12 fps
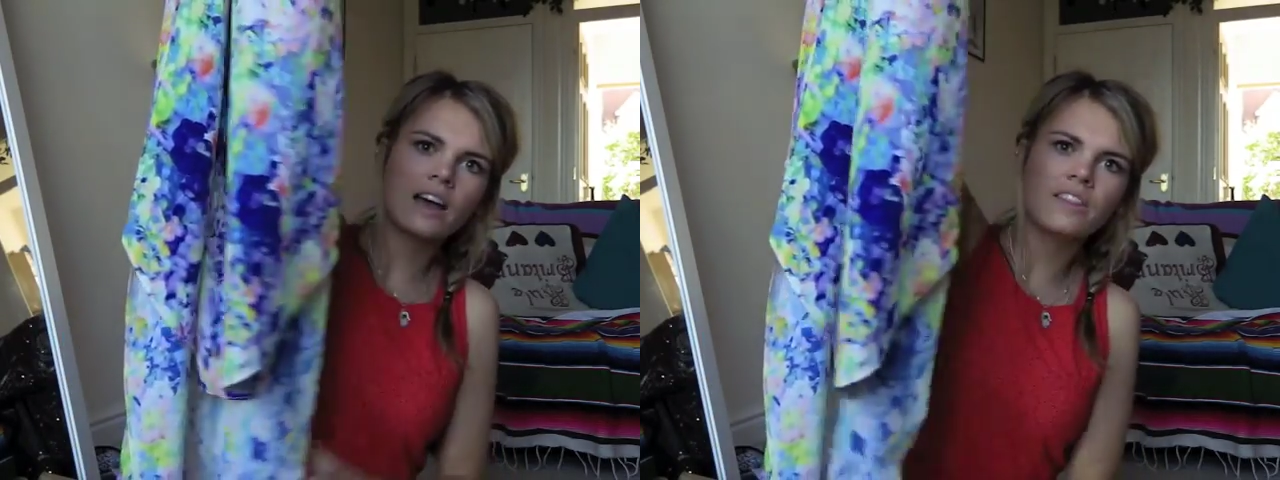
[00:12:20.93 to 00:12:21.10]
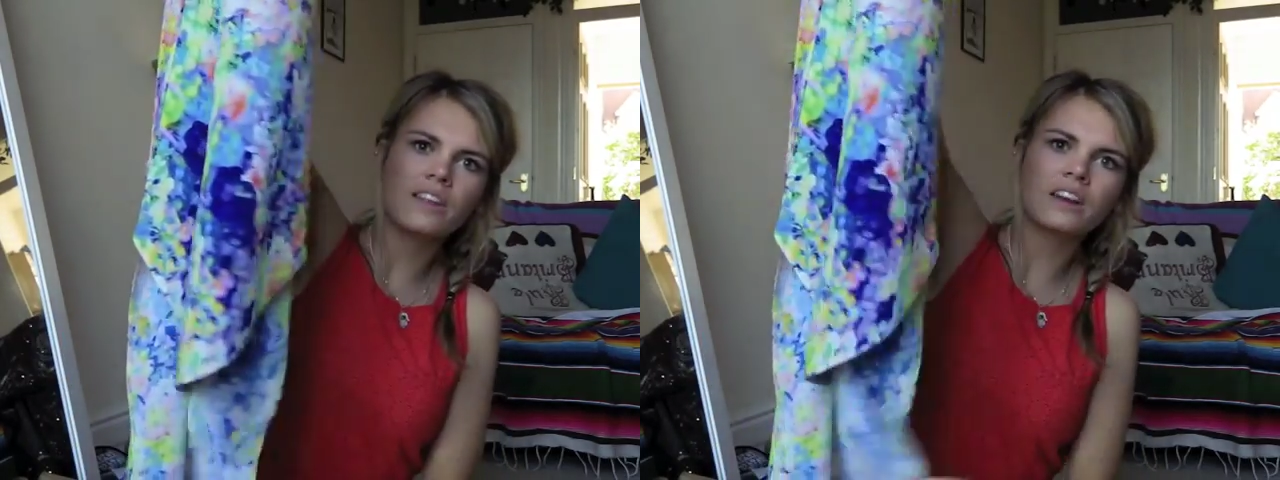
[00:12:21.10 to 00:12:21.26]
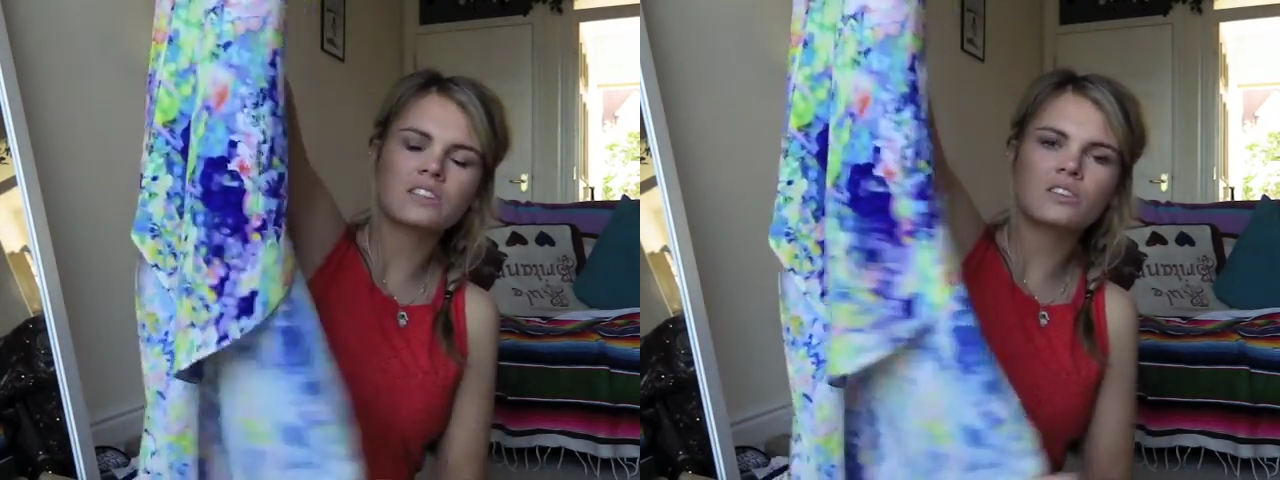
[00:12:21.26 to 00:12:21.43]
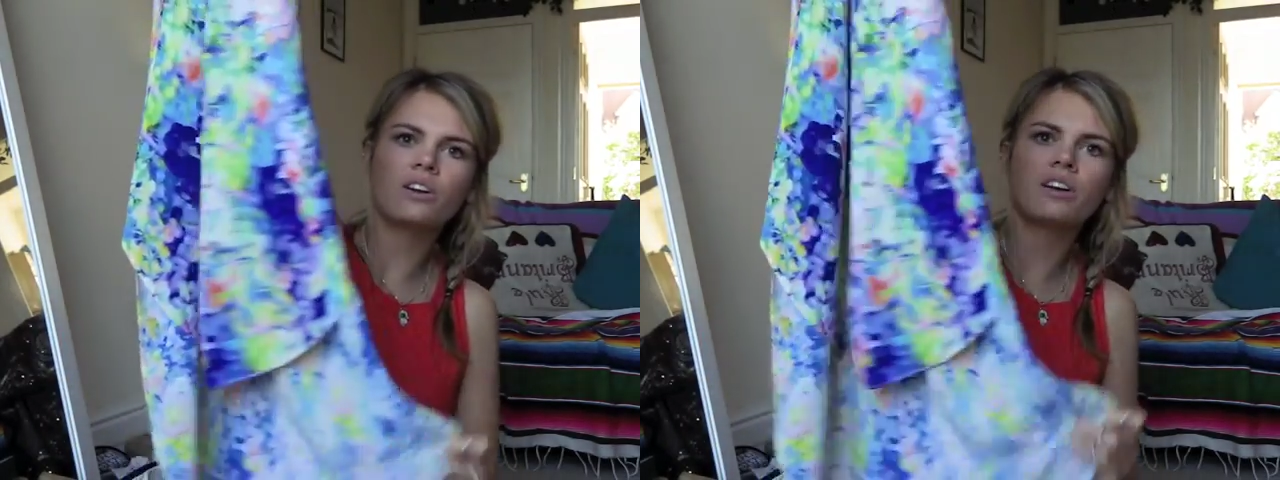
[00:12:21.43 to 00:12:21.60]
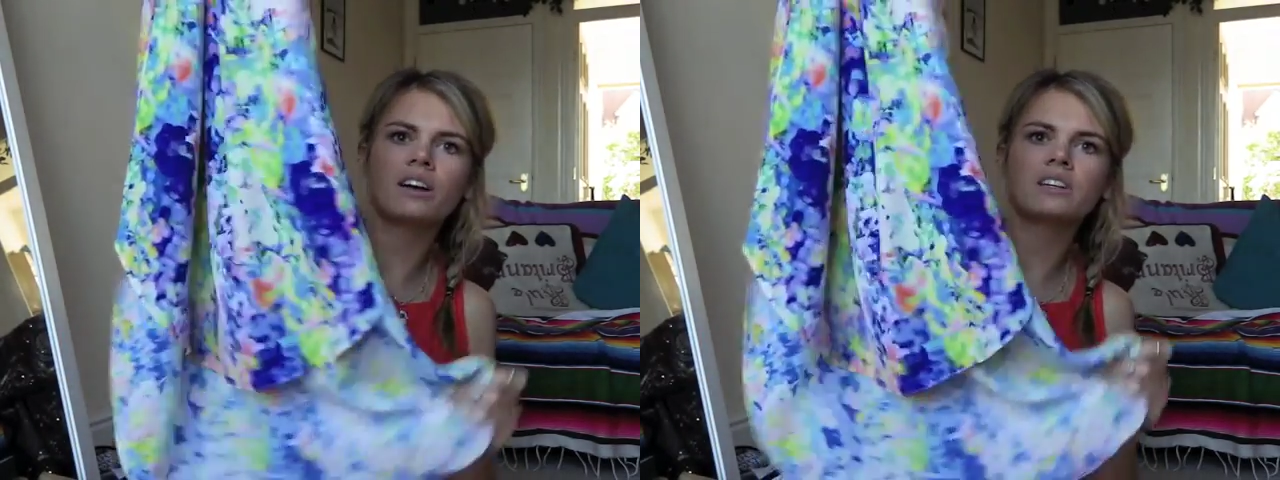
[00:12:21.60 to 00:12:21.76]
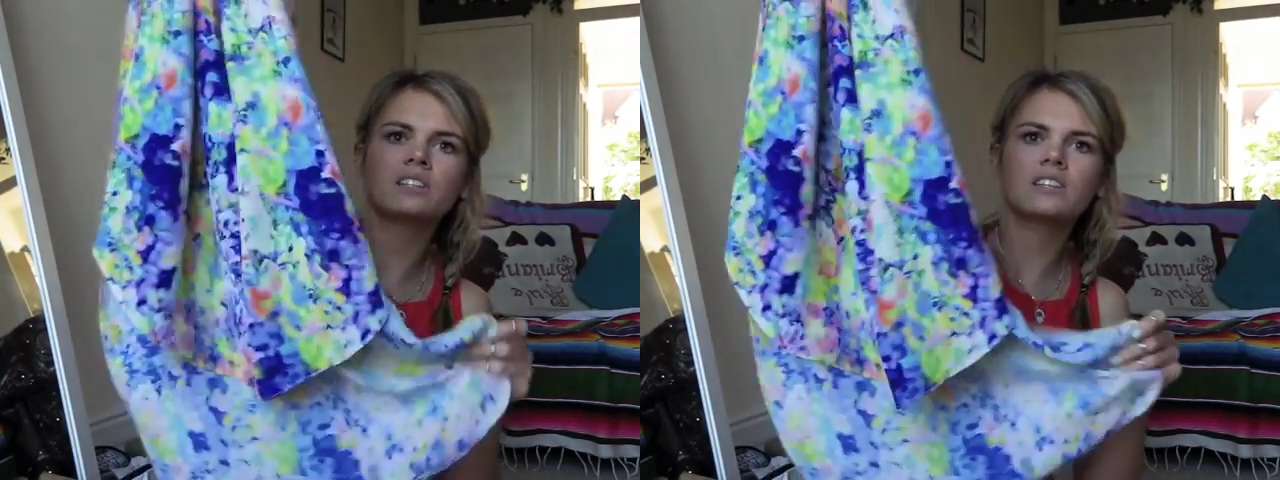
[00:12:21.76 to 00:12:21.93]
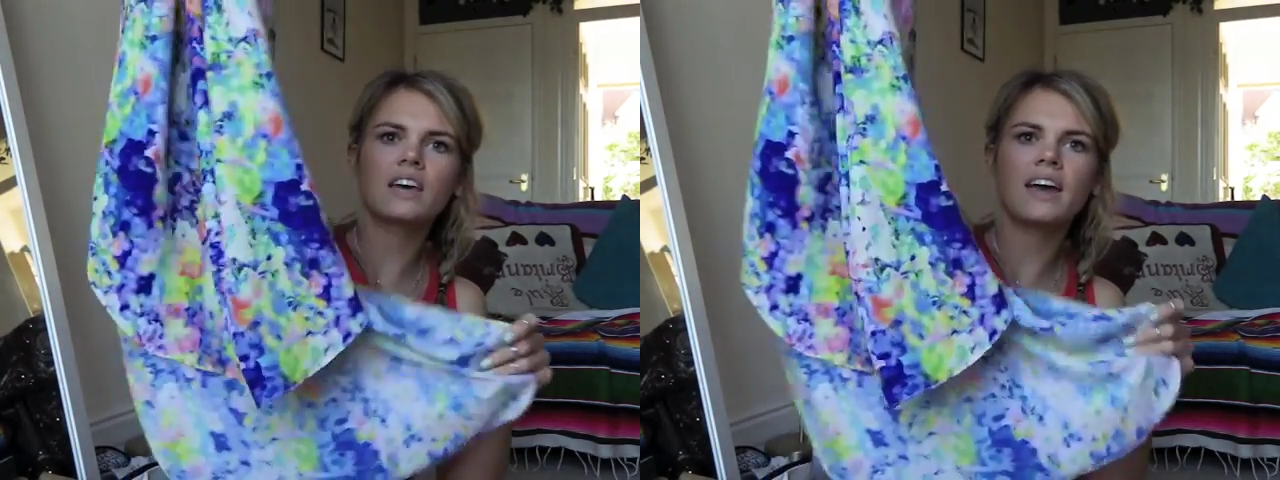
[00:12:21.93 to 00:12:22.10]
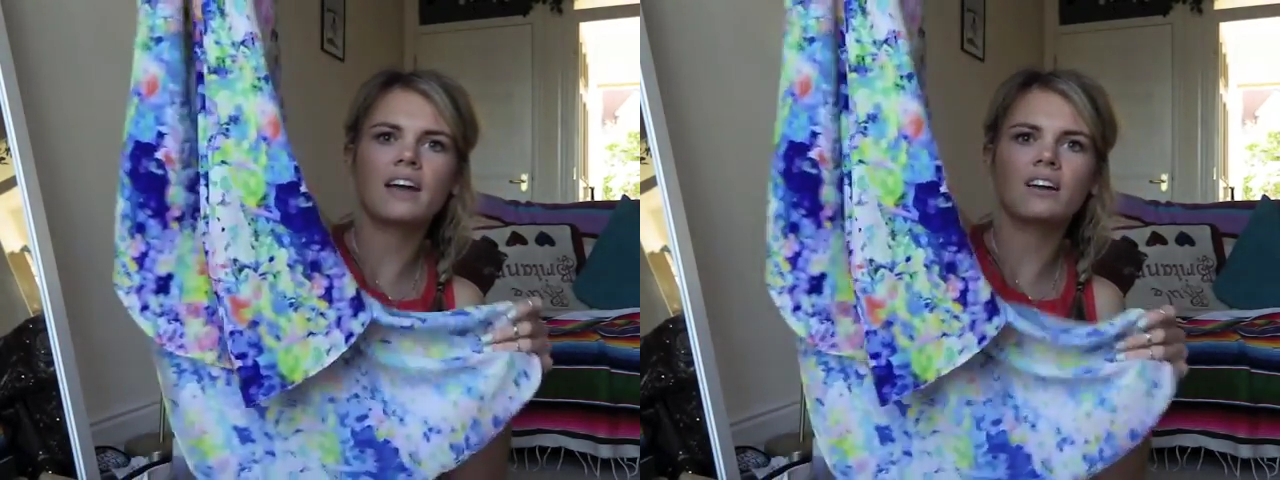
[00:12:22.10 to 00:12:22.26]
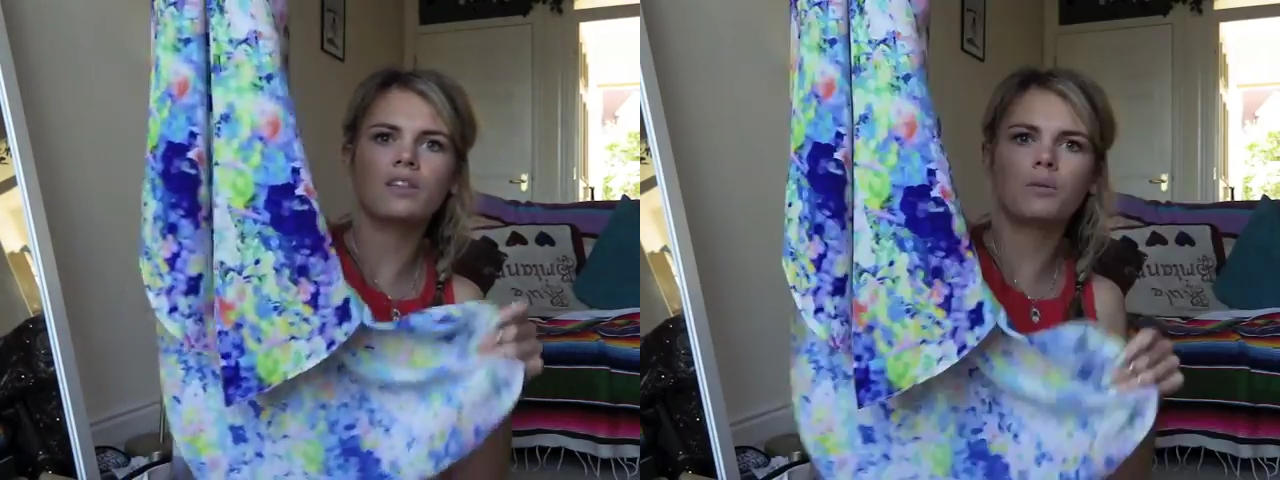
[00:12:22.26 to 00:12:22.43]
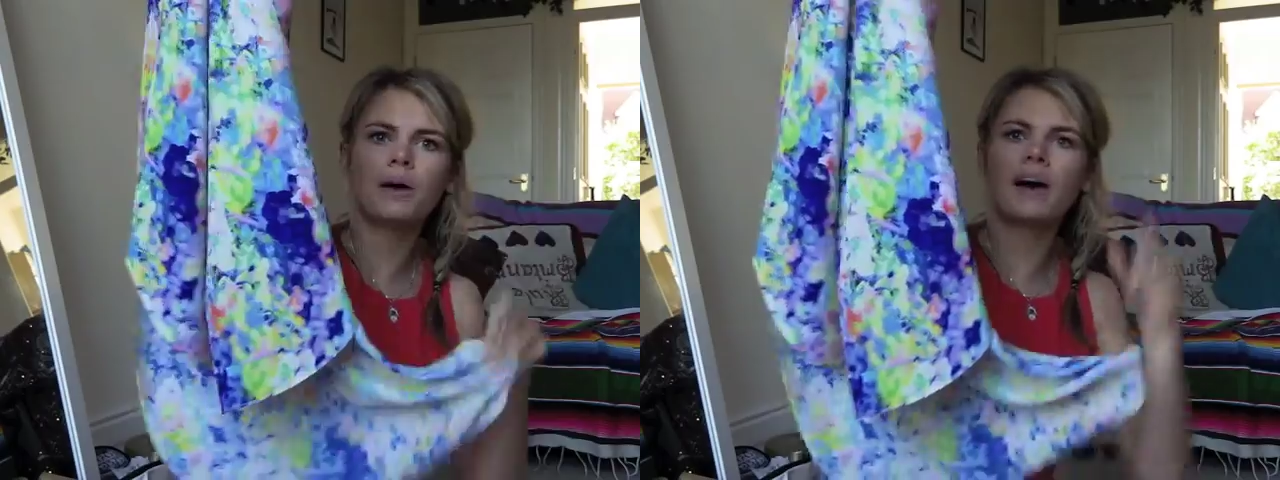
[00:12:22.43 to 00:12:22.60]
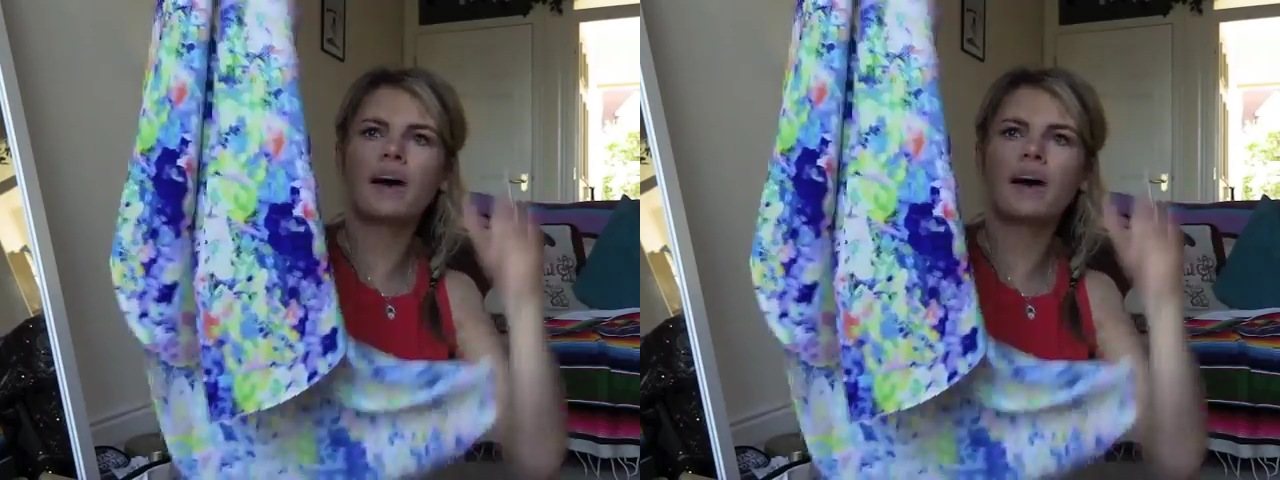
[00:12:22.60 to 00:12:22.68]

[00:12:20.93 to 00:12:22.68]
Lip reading: and then it's got a nice tail at the